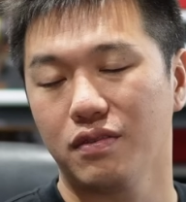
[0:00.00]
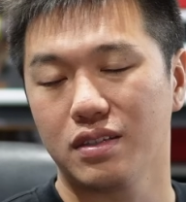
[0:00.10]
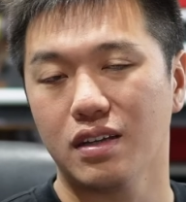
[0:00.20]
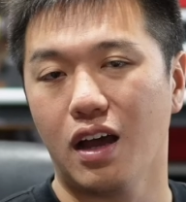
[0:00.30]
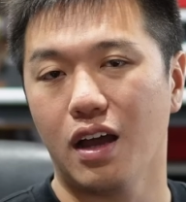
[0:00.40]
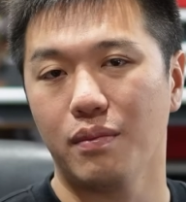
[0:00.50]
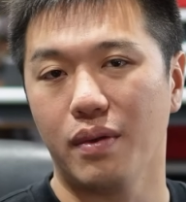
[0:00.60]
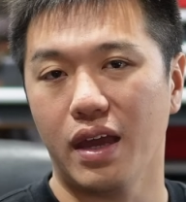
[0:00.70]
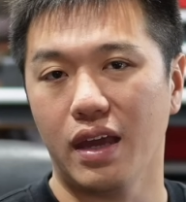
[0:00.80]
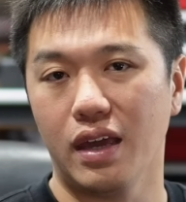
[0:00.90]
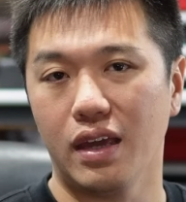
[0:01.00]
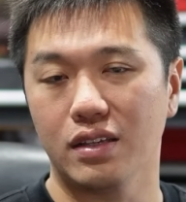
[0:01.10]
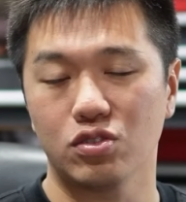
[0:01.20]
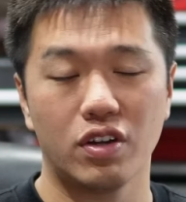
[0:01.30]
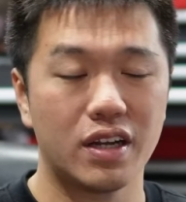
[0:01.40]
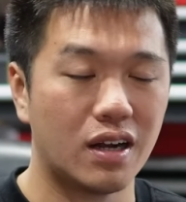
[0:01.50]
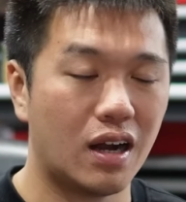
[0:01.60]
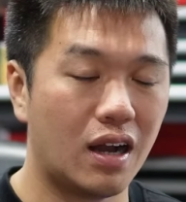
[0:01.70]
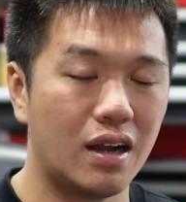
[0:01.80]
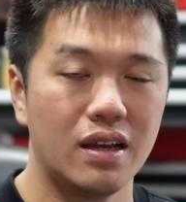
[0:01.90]
of the time a street
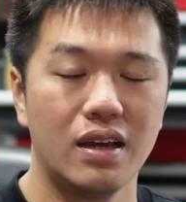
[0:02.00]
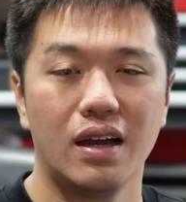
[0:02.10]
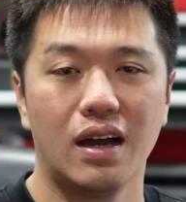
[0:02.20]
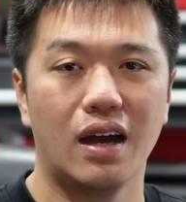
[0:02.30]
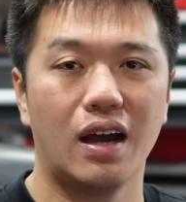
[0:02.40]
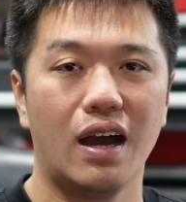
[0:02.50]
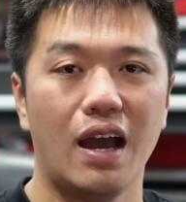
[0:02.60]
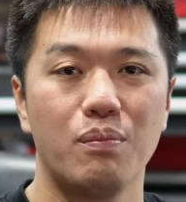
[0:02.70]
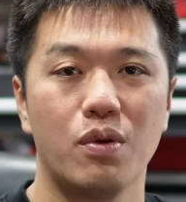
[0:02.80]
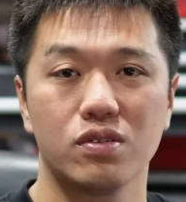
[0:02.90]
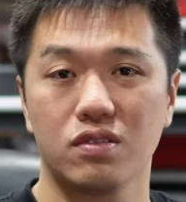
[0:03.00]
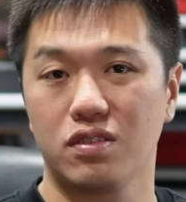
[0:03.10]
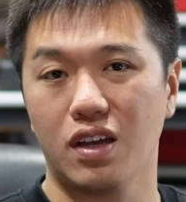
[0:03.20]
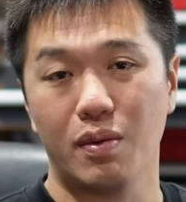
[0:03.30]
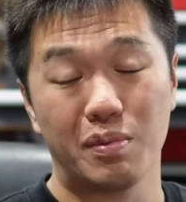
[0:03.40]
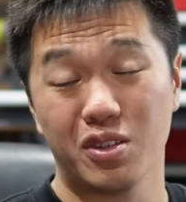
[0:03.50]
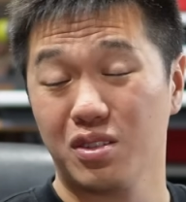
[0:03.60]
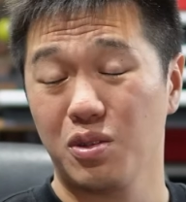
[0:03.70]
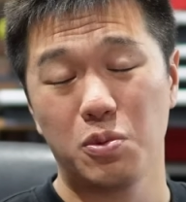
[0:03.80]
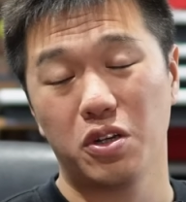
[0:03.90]
car, and most of the time I'm
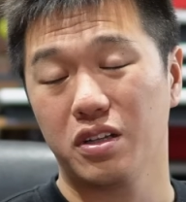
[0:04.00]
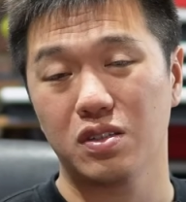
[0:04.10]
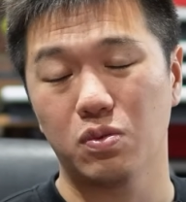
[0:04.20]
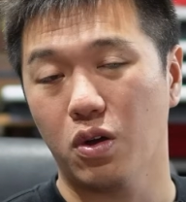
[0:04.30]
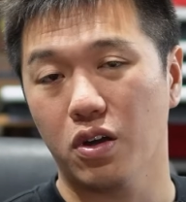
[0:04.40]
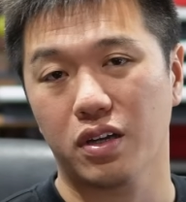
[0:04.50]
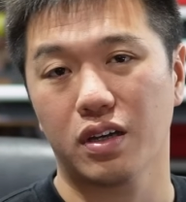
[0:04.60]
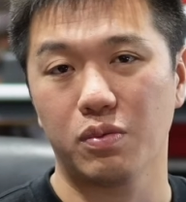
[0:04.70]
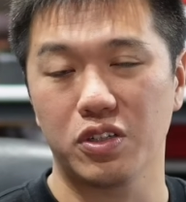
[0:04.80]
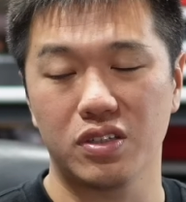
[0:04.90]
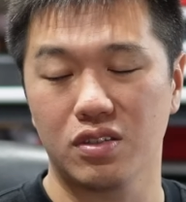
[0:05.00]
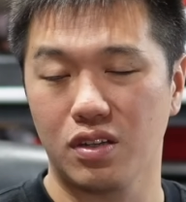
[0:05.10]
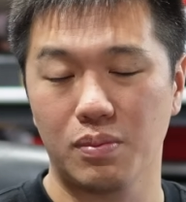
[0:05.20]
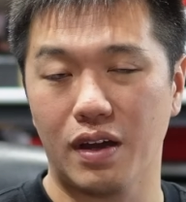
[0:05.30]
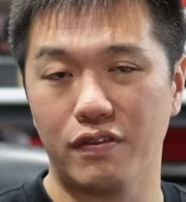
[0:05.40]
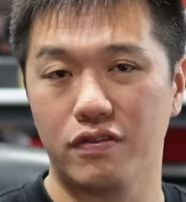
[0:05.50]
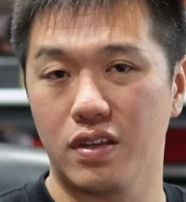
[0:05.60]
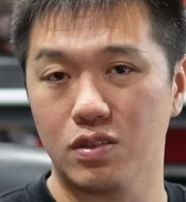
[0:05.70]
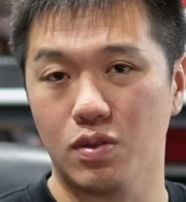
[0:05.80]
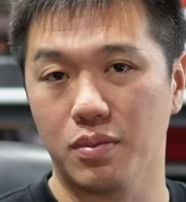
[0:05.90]
just commuting to work, which is only about
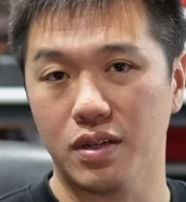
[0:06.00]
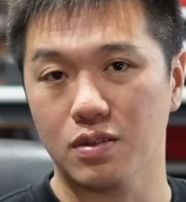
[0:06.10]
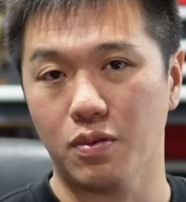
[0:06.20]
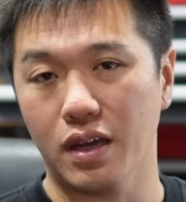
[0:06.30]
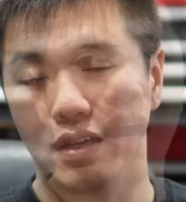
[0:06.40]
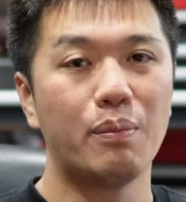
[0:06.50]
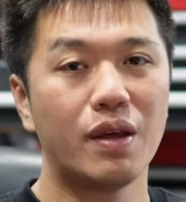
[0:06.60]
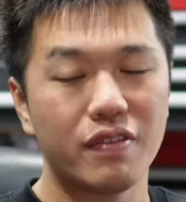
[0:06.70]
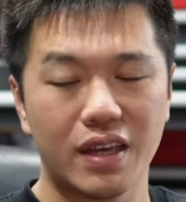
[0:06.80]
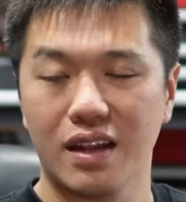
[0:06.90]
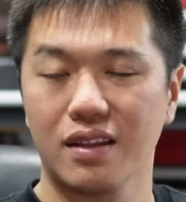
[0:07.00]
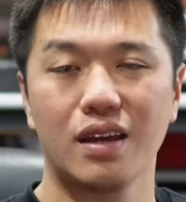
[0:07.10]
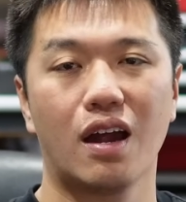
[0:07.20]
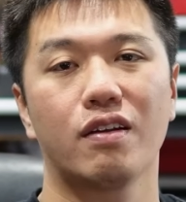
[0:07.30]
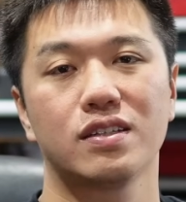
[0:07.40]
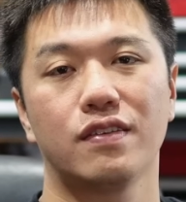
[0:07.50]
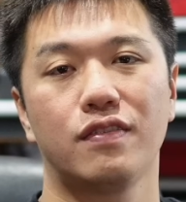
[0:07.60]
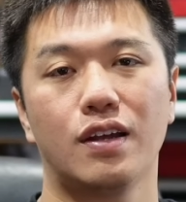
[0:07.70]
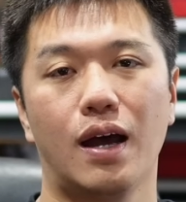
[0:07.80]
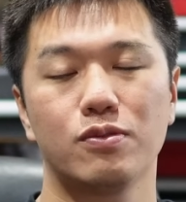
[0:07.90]
15-20 minutes away. I'm never getting the
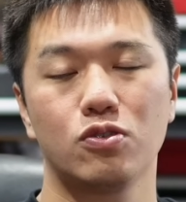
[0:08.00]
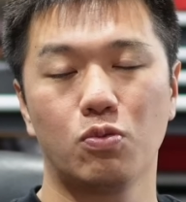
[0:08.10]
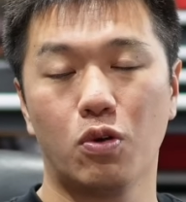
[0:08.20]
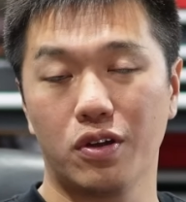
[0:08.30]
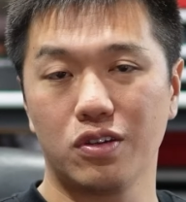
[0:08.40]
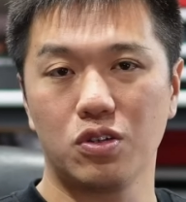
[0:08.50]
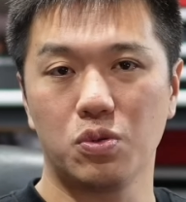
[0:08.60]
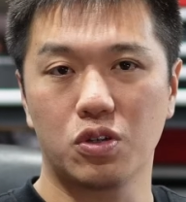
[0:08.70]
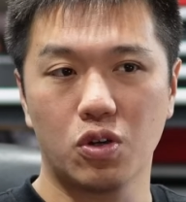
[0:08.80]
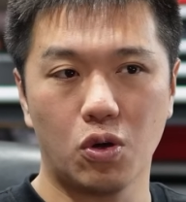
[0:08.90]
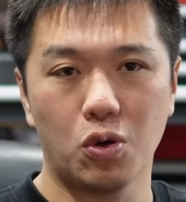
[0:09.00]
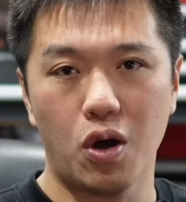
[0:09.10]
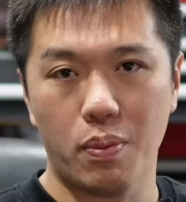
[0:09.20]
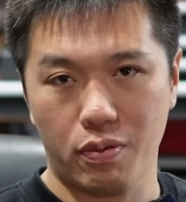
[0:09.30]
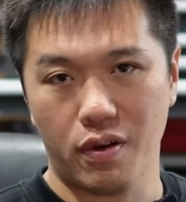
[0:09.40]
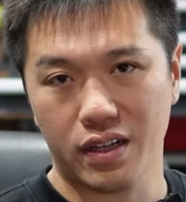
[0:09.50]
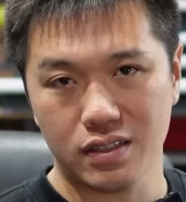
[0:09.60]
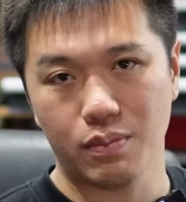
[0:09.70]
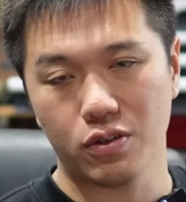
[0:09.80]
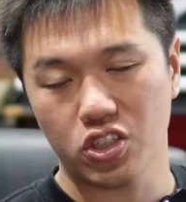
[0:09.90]
RX7 up to what you would call operating
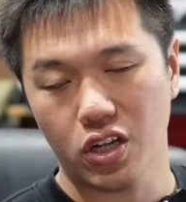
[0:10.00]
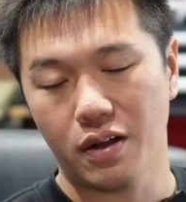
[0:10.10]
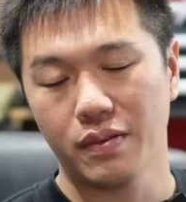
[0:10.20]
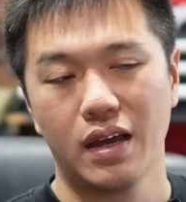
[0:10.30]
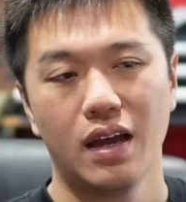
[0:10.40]
temperature,